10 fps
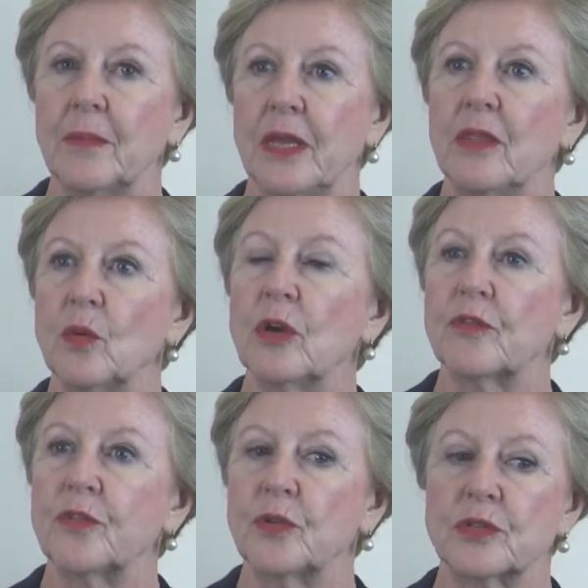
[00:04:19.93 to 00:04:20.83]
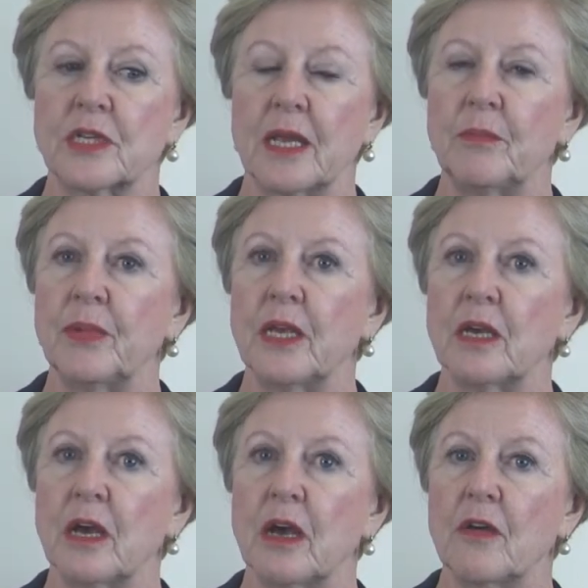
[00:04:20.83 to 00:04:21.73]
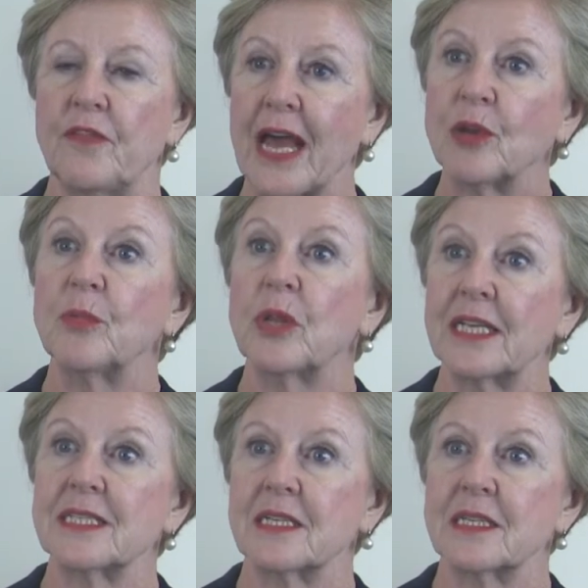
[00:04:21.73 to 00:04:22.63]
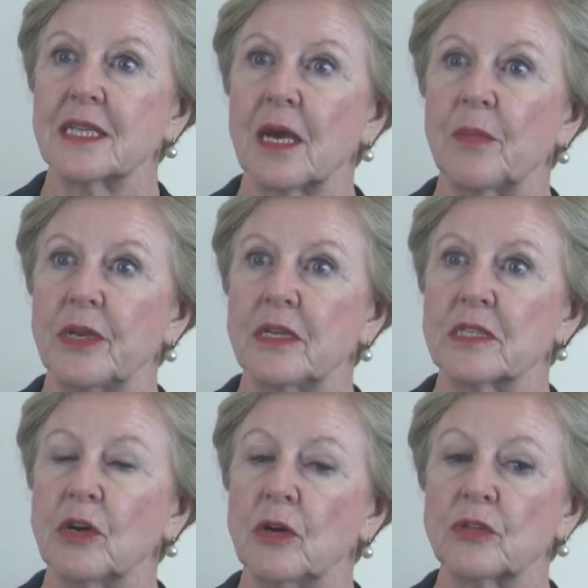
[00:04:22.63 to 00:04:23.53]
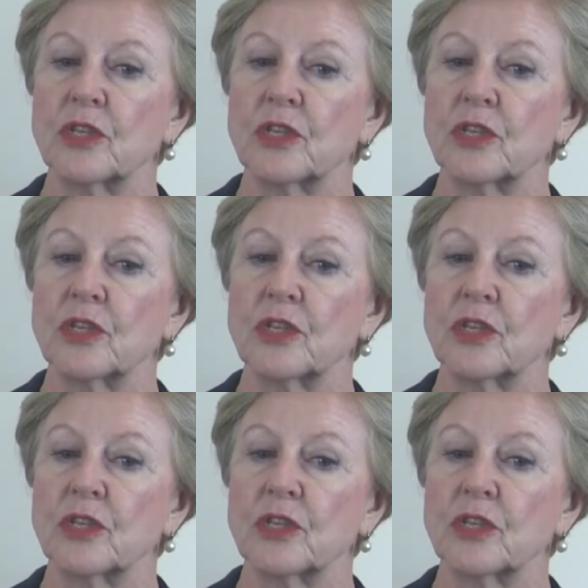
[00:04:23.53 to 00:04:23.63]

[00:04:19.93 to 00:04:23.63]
in the workforce and be a valuable asset to the company as a whole.